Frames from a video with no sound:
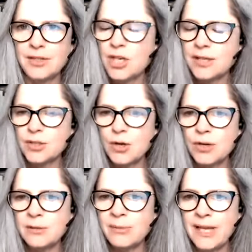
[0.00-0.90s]
Just
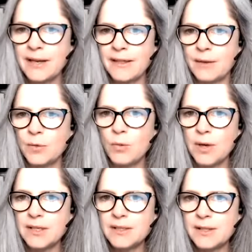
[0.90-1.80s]
contemplating that. Well,
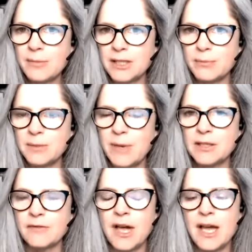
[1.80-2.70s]
what is the best
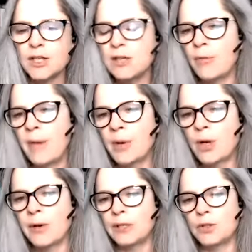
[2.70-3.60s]
perspective? I actually remember
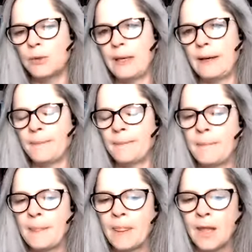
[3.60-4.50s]
going to a
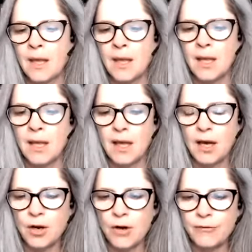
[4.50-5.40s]

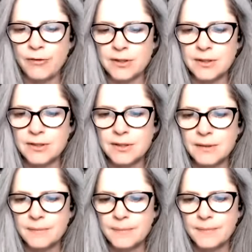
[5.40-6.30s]
conference
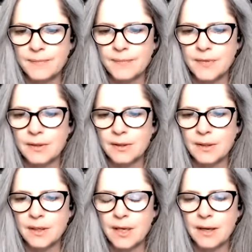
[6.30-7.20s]

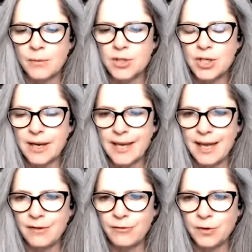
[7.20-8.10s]
with Jack
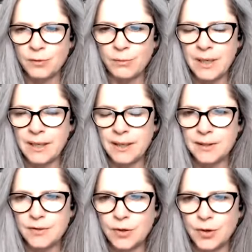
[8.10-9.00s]
Canfield many
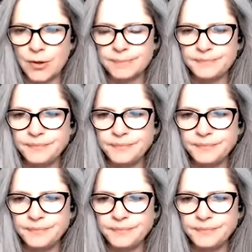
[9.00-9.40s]
years ago.